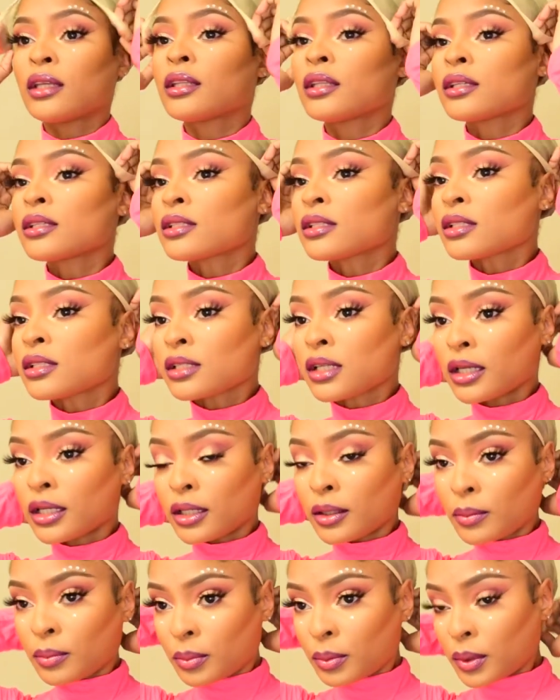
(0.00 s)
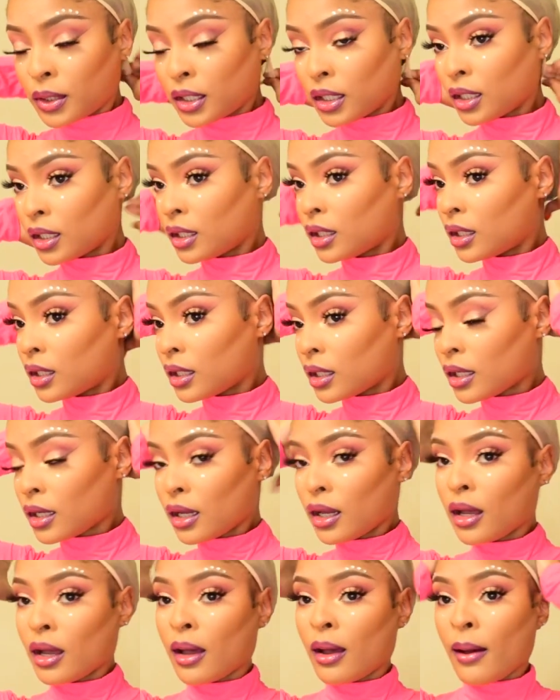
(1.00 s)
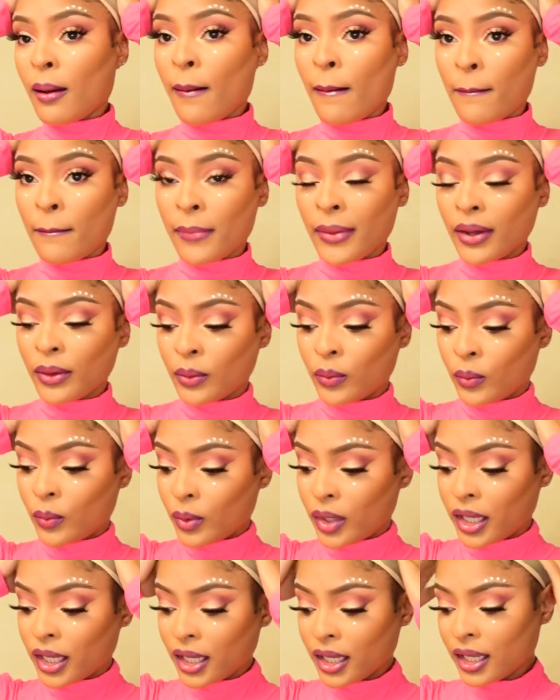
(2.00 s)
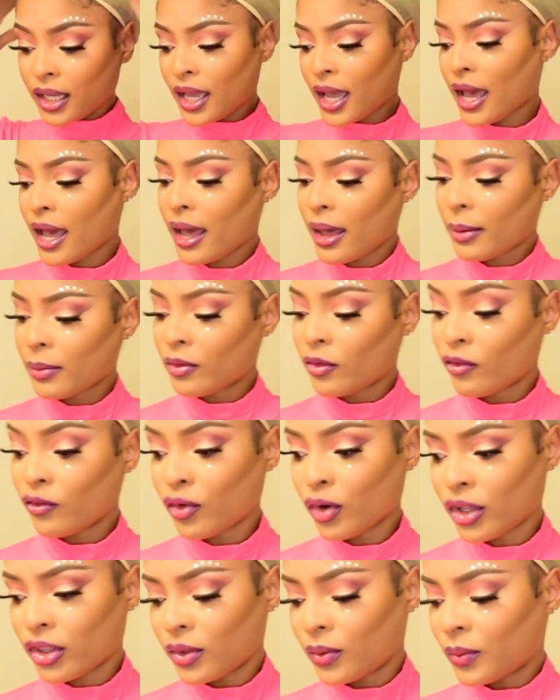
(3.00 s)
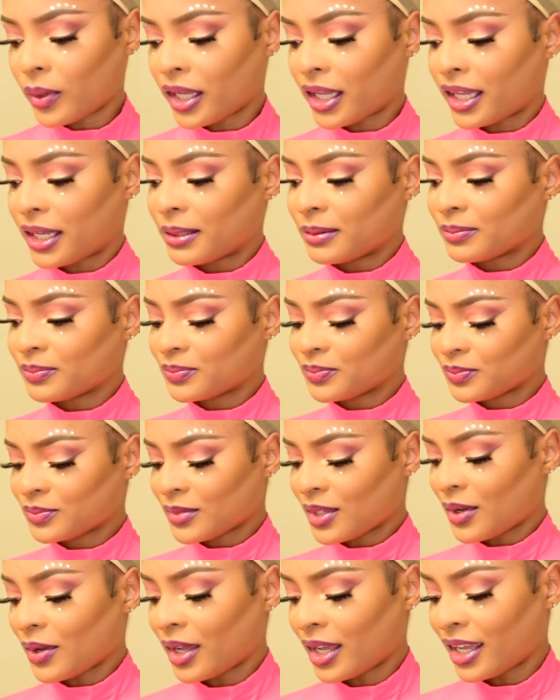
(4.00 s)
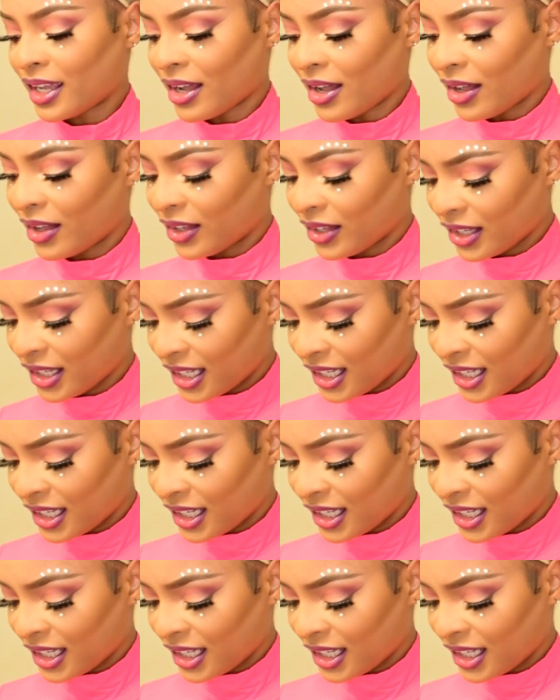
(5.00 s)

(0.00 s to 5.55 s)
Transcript: this is gonna be my wig cap for the wig. Okay, y'all.